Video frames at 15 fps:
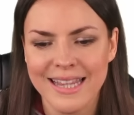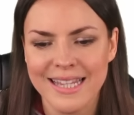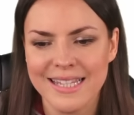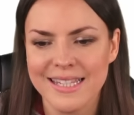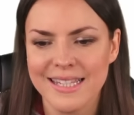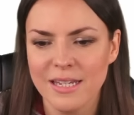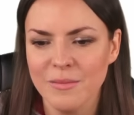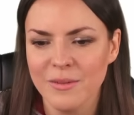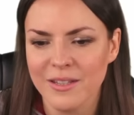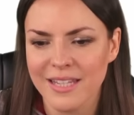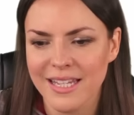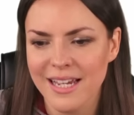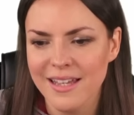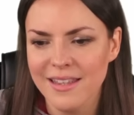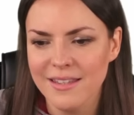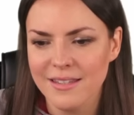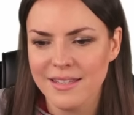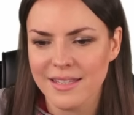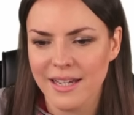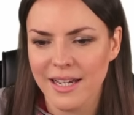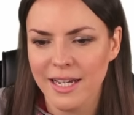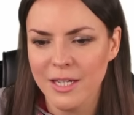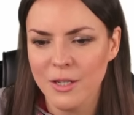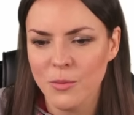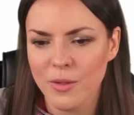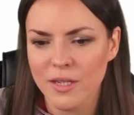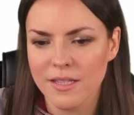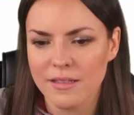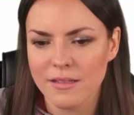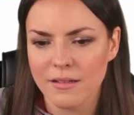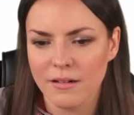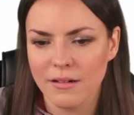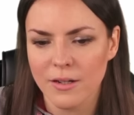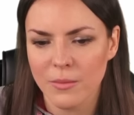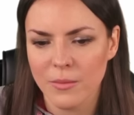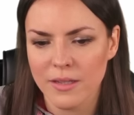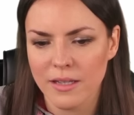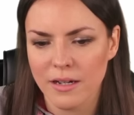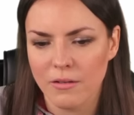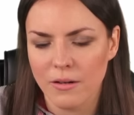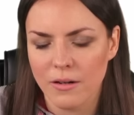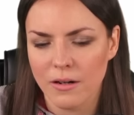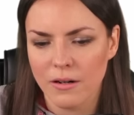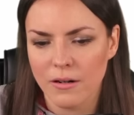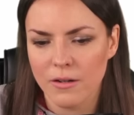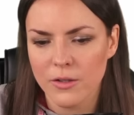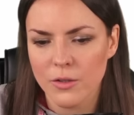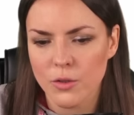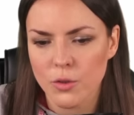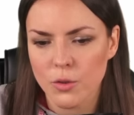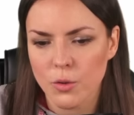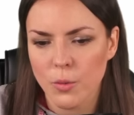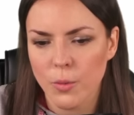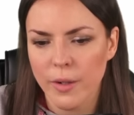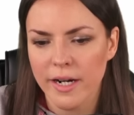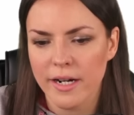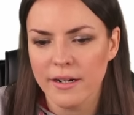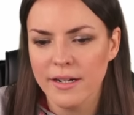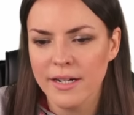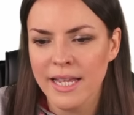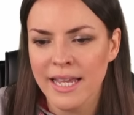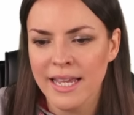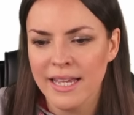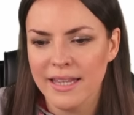The same on the other side, we start with our r squared,